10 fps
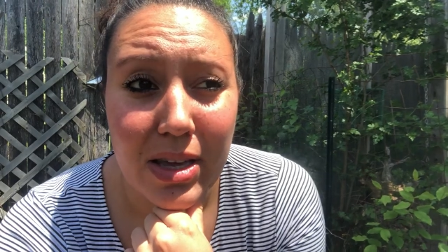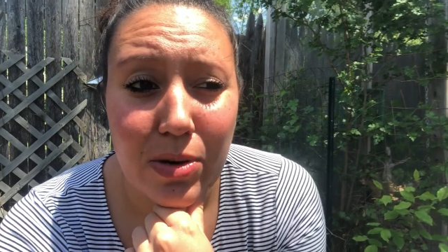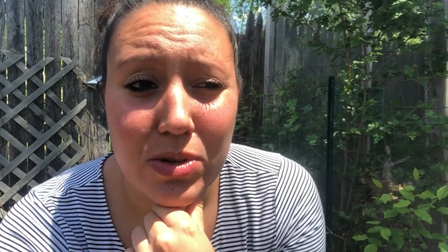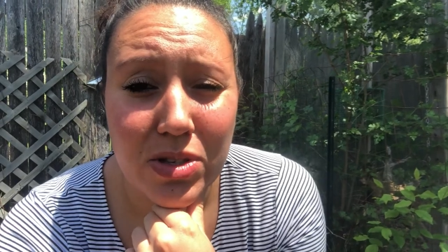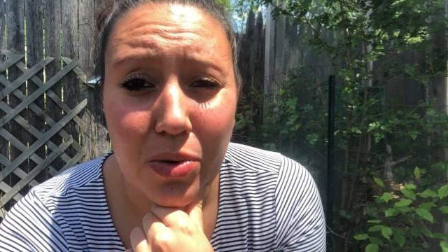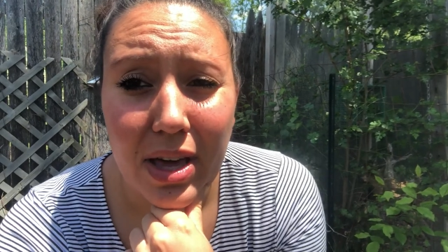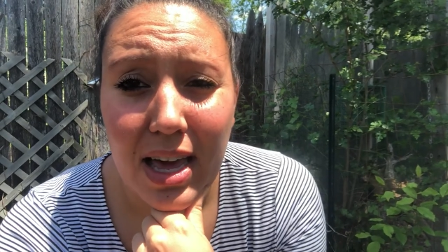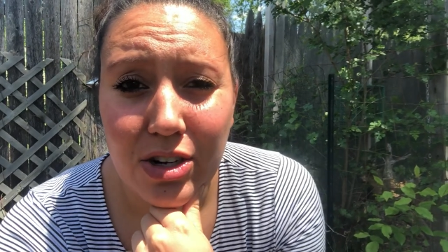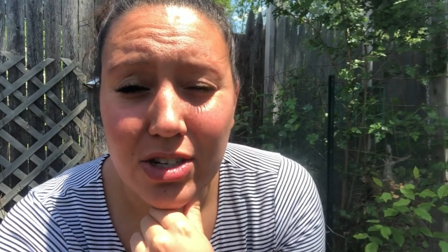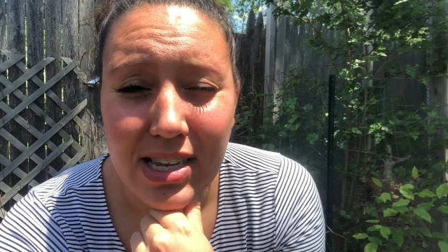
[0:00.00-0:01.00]
It was
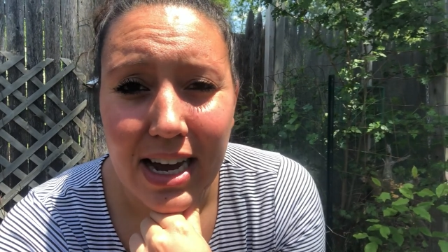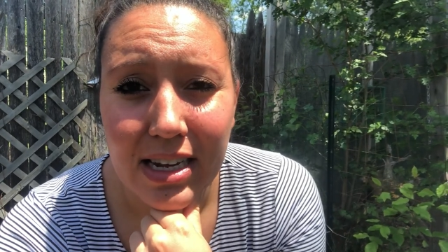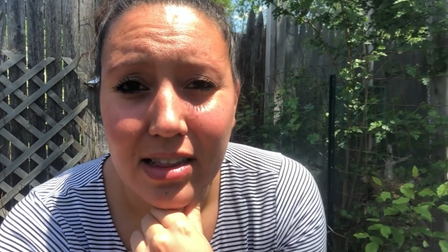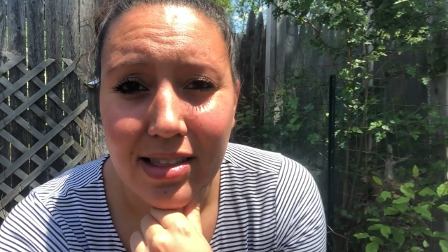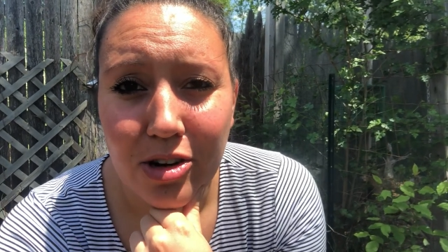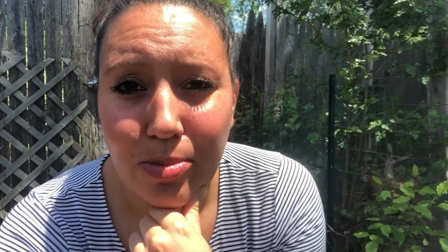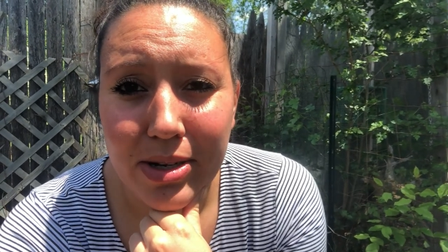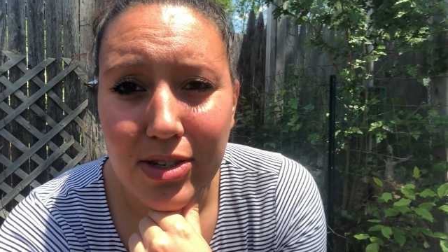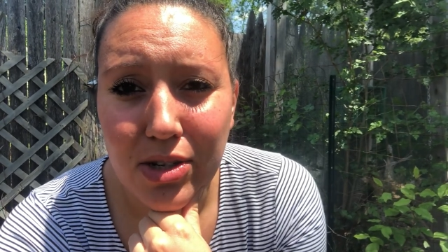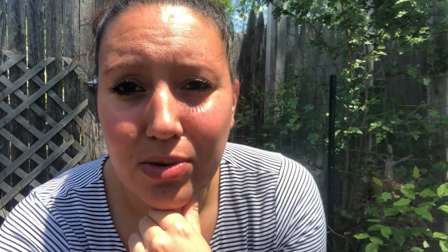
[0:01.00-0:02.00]
okay just adding a little
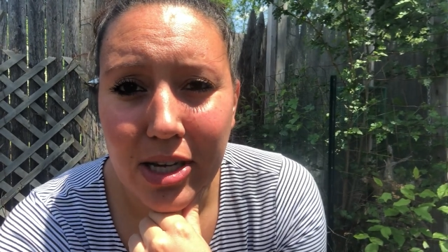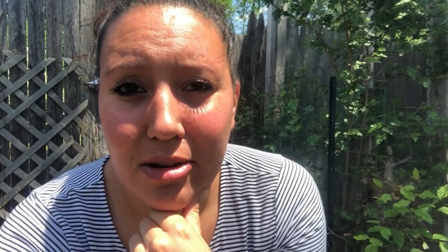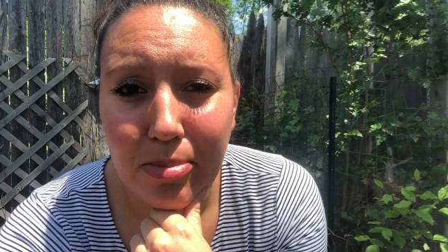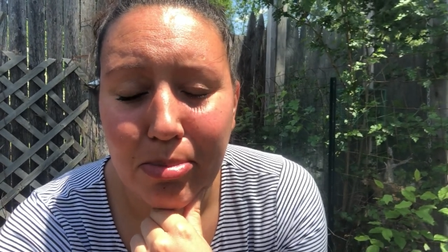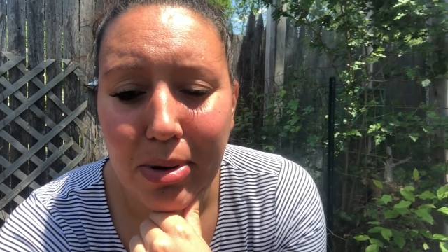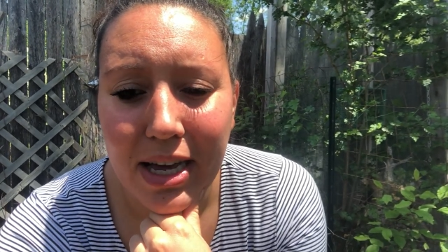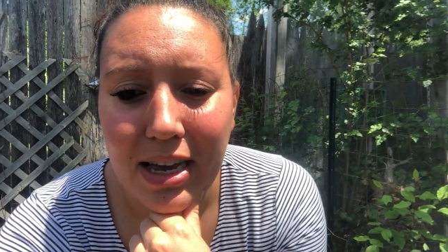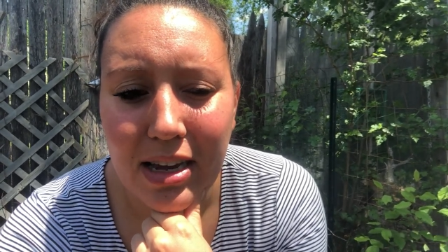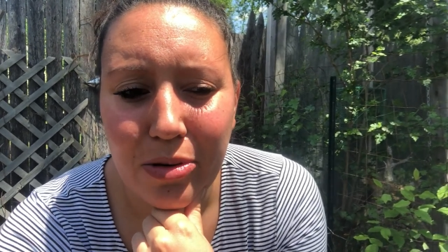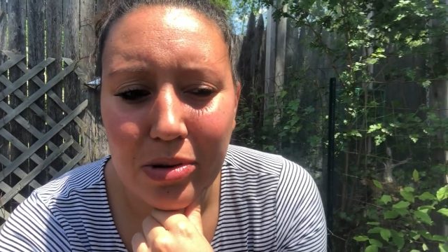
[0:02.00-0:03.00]
bit to it,
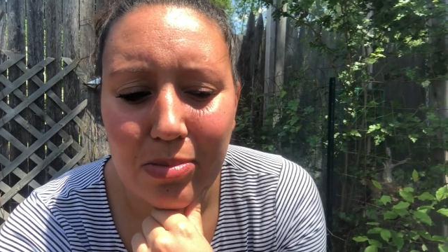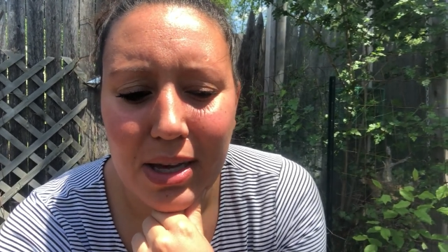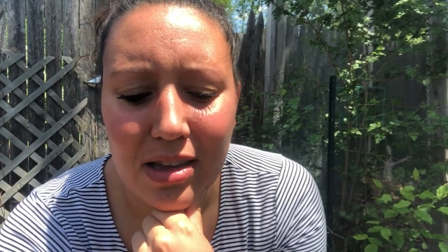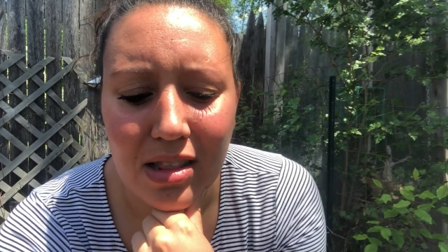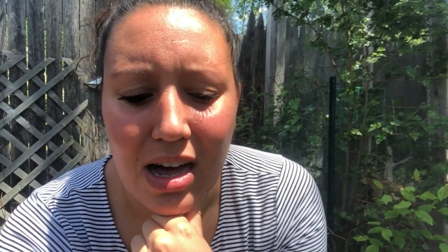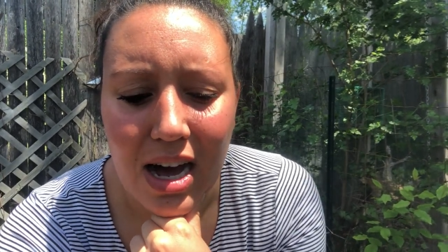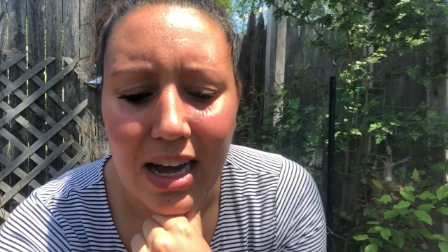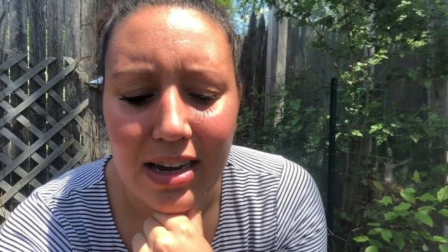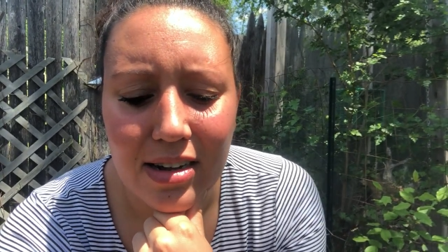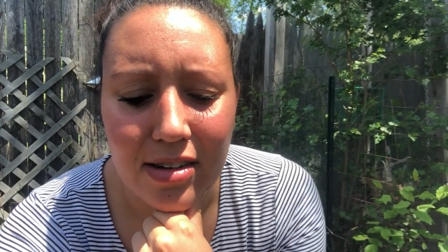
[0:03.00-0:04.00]
but it would be a
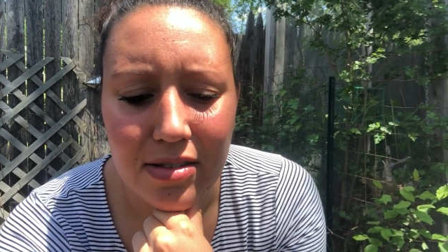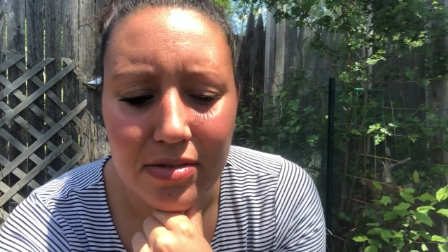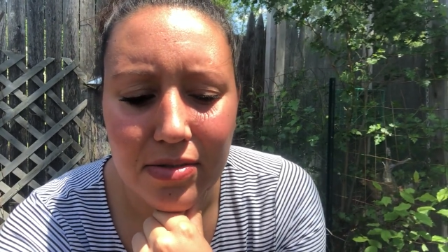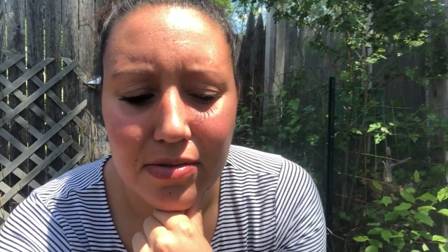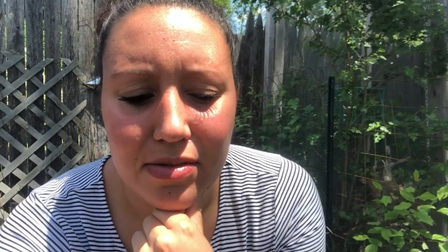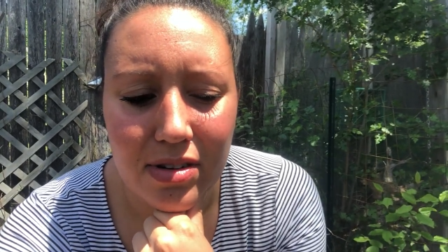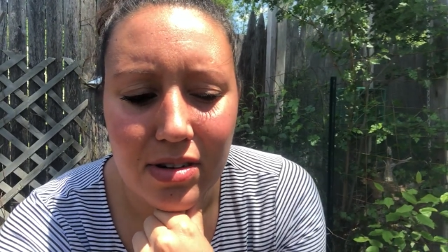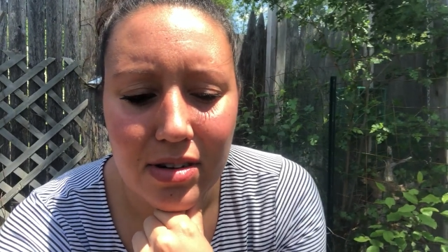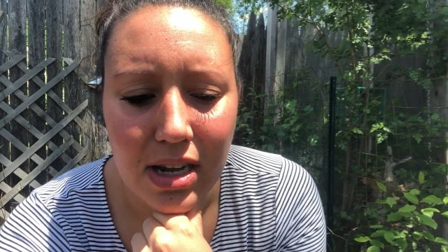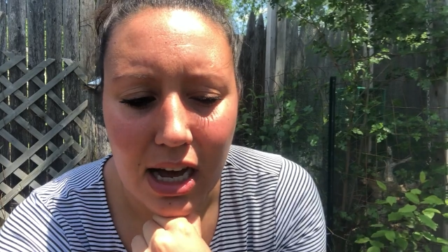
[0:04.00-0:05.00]
lot of
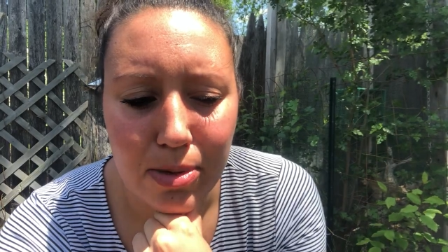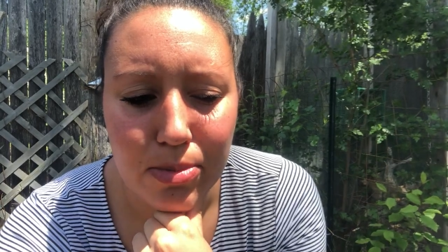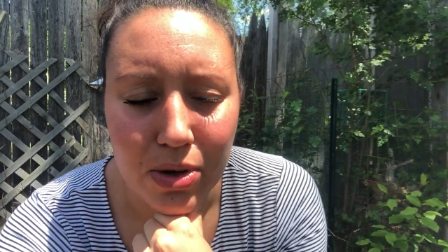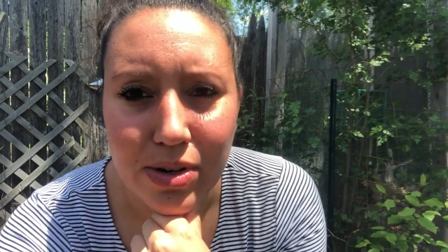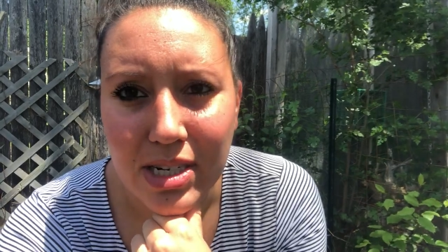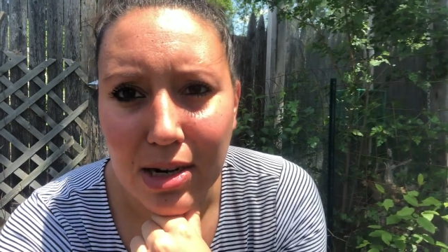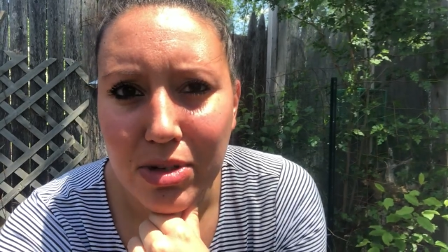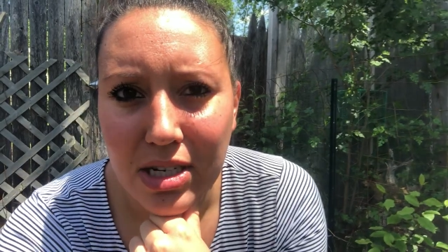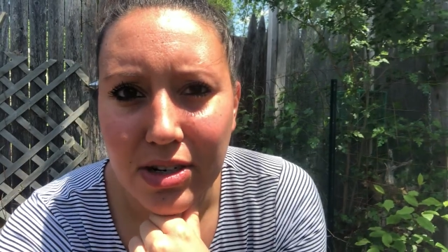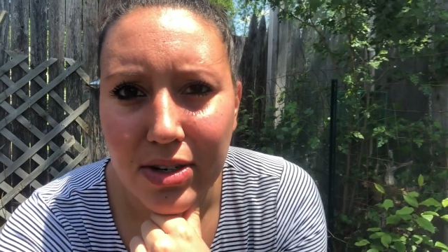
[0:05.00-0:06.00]
not broken down
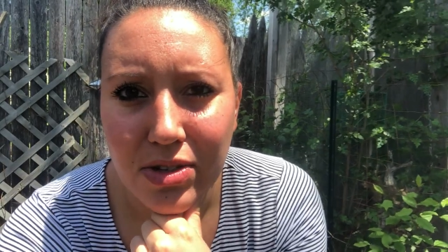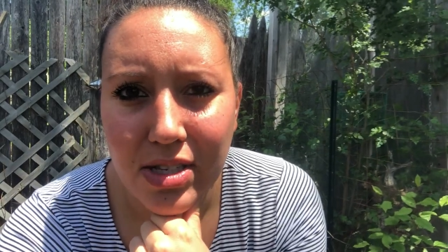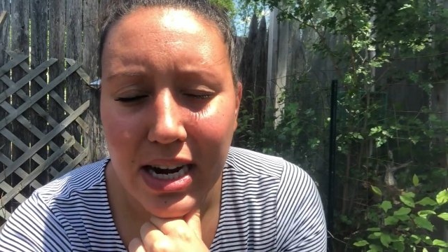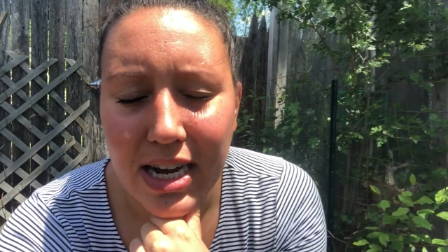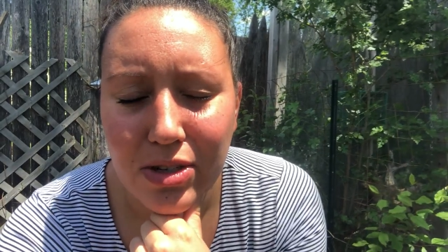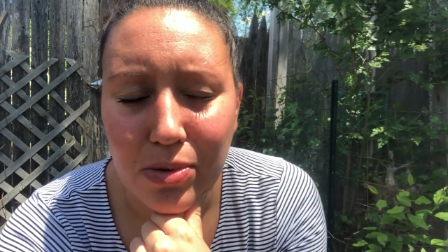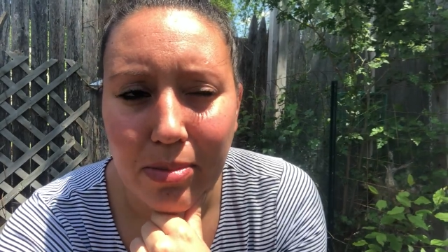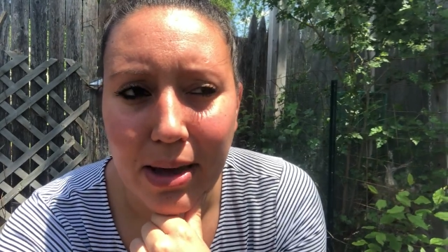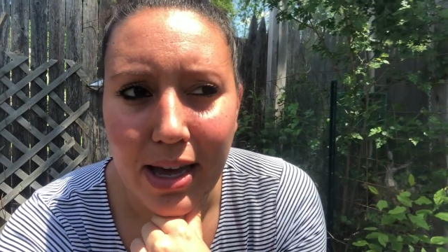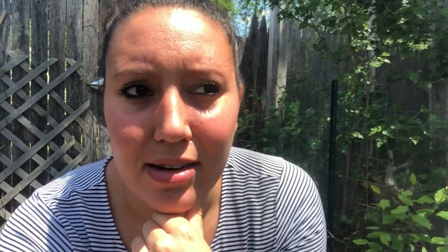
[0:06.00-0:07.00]
materials to add to a
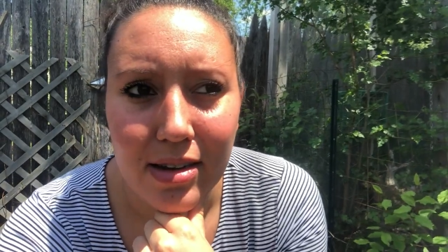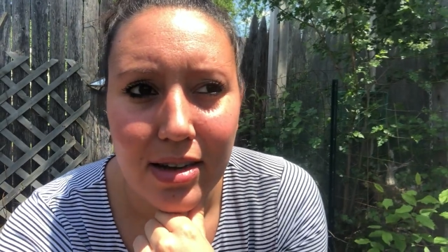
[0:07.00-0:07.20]
bed